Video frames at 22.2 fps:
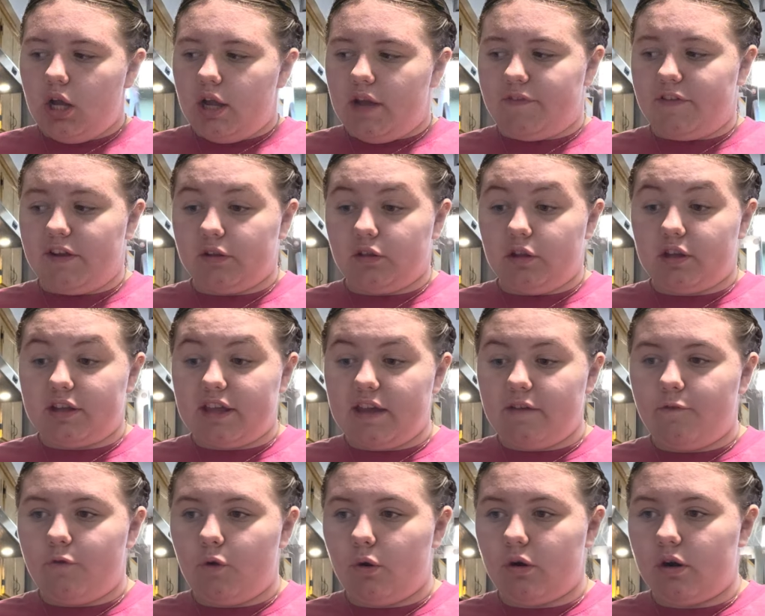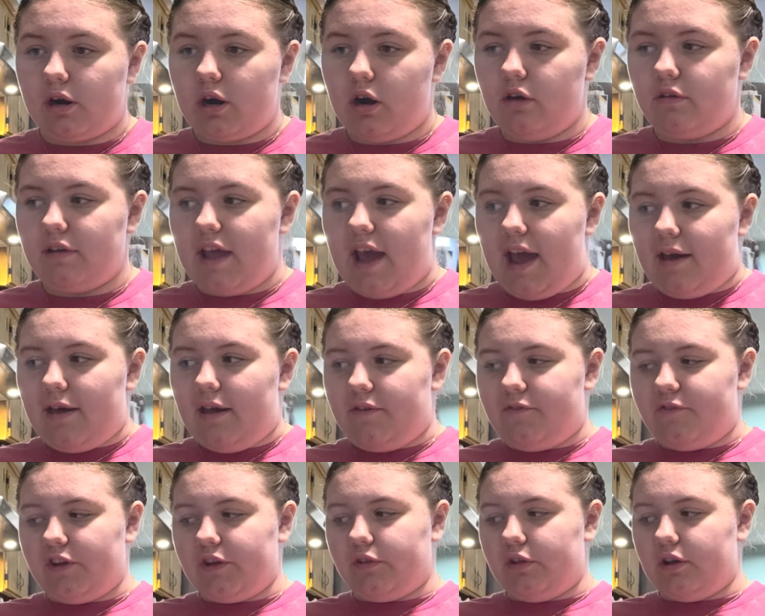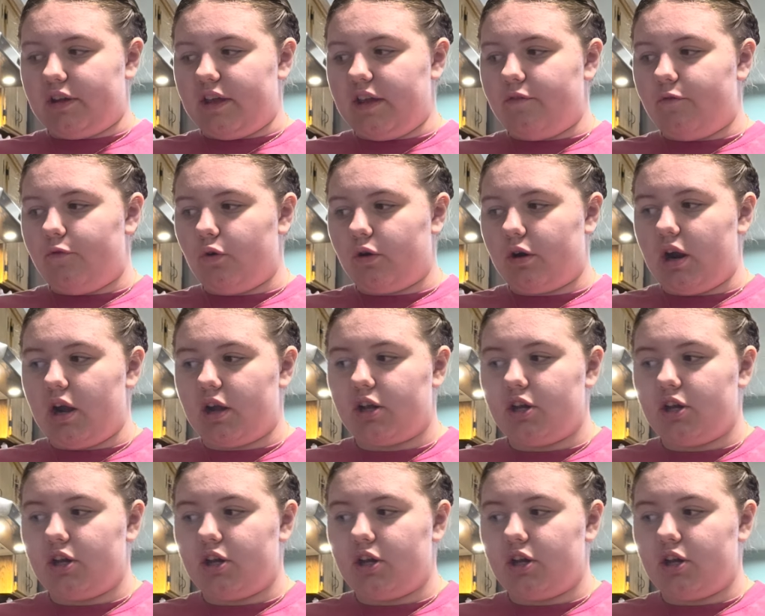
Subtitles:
If you're looking for, if you're looking for a